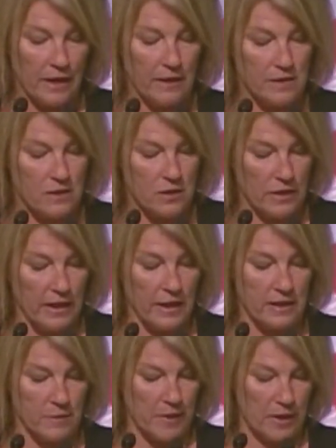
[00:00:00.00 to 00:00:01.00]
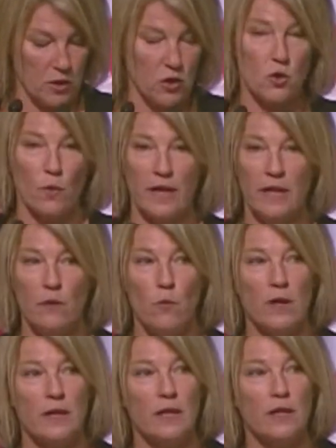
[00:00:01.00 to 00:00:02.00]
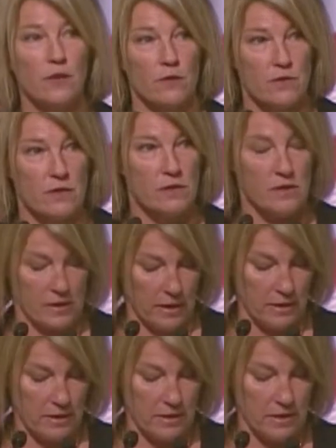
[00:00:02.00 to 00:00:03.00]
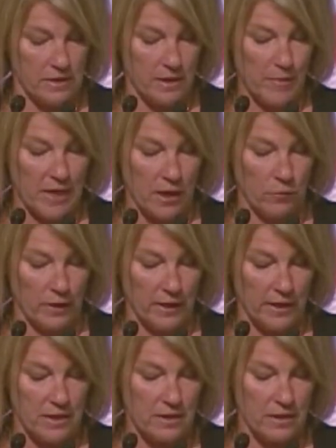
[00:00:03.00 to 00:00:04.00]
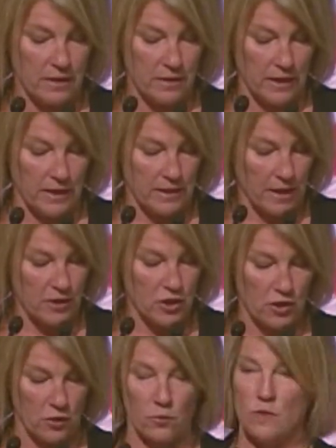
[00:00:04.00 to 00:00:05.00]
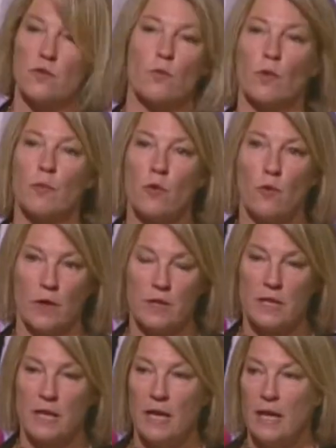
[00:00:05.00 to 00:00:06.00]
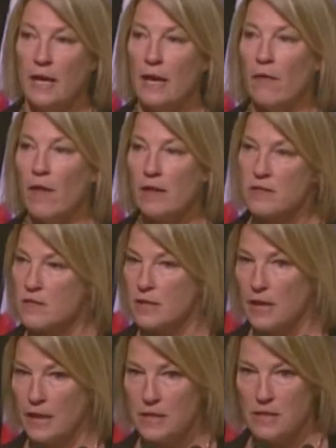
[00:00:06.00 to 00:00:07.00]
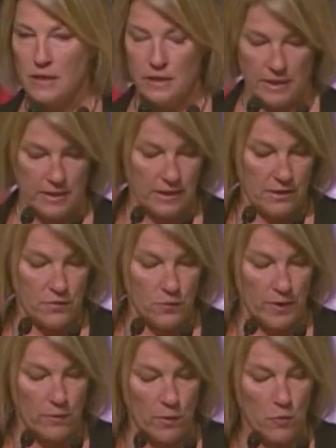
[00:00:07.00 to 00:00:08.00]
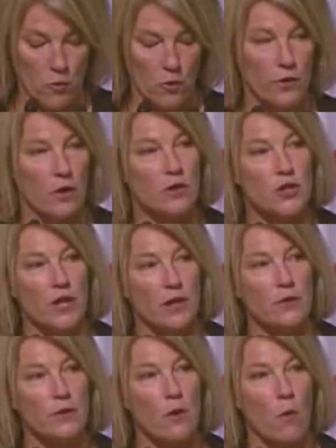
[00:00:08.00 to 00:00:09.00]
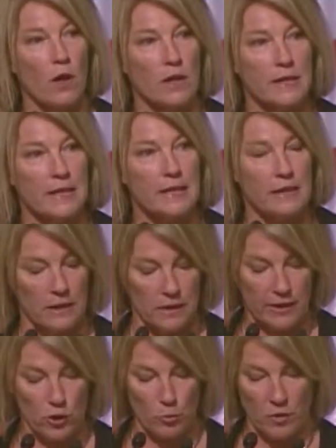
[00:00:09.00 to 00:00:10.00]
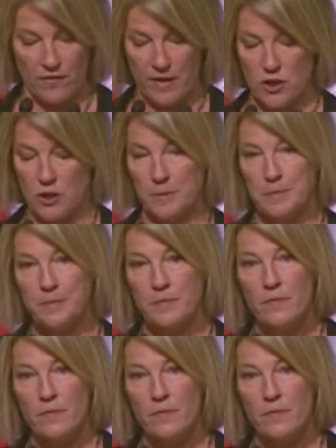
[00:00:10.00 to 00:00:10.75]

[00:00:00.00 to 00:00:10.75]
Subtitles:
It has been 21 years since the CBA released the Touchstones report, and that's the 1993 report on gender equality in the legal profession.